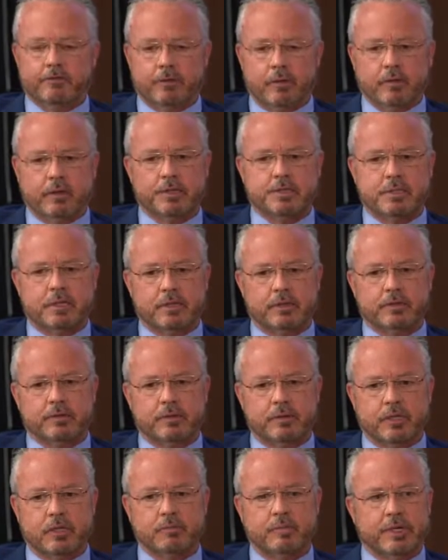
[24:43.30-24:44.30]
We're focused on
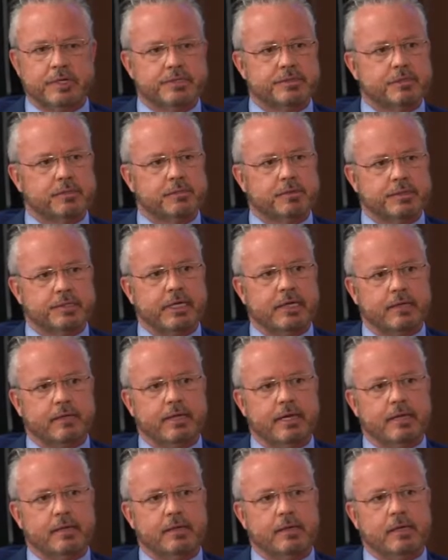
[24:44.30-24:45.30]
doing our best to
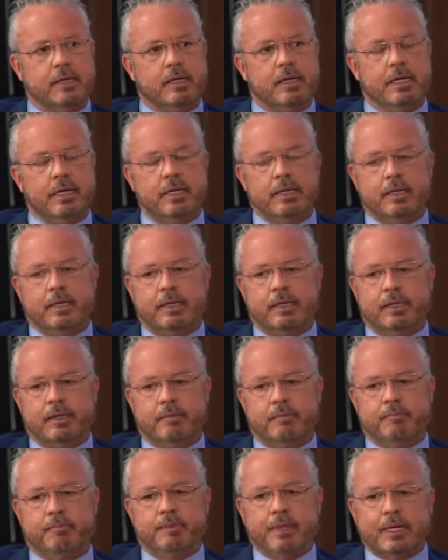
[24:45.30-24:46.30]
protect that.
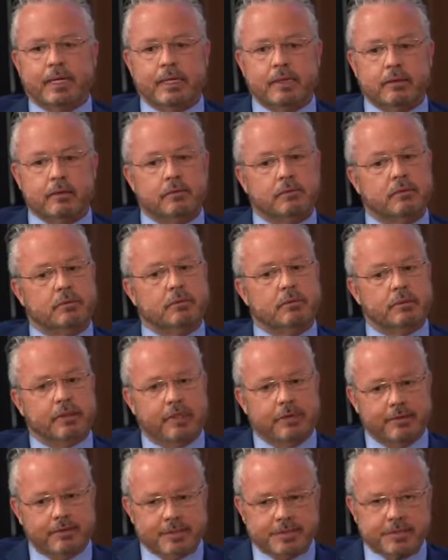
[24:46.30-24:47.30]
But
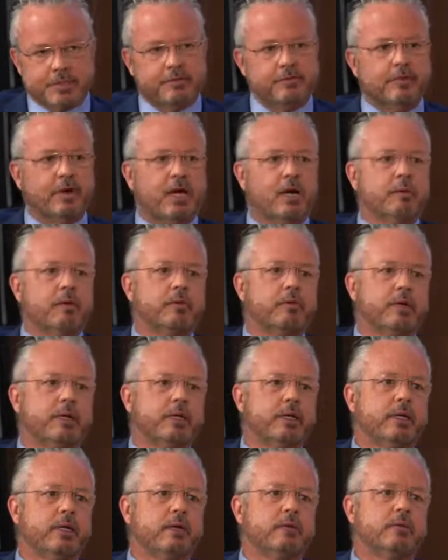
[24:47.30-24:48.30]
in this environment
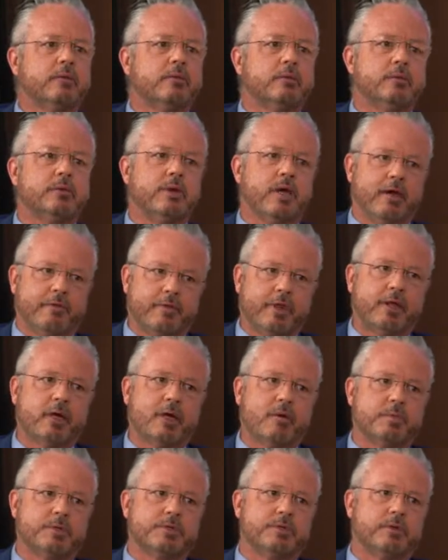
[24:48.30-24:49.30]
right now, you have
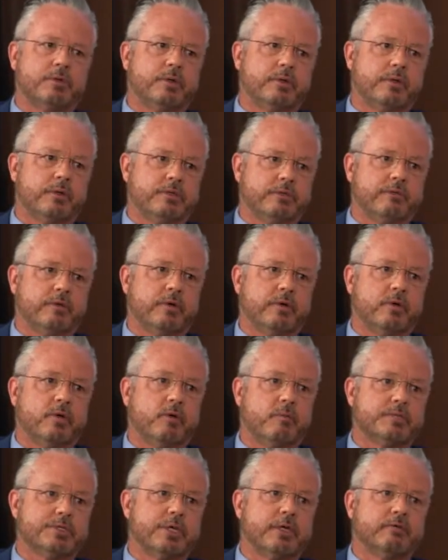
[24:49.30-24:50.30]
that opportunity to vote
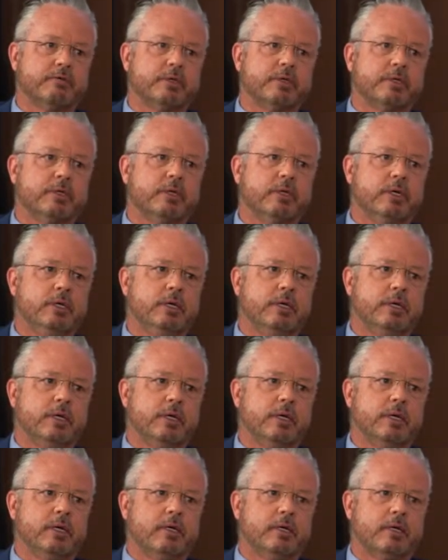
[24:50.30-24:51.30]
at home safely.
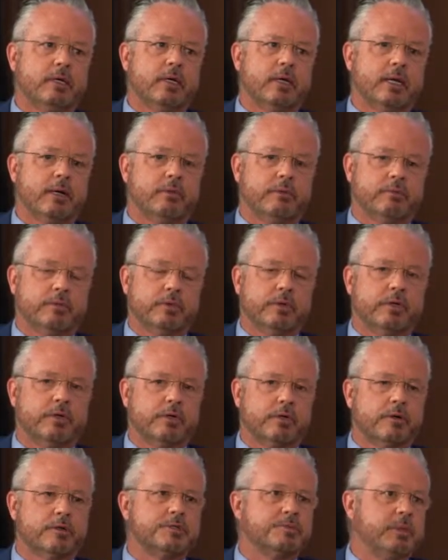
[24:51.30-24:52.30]
And I would
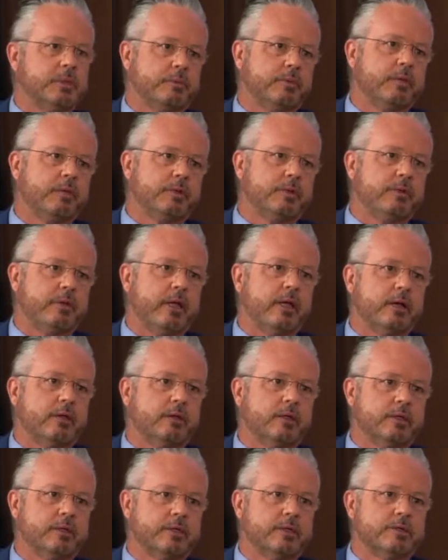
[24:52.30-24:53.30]
really encourage people to do
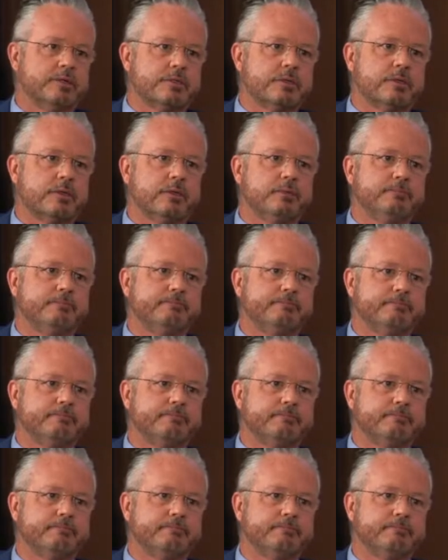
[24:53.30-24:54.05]
that and to consider it.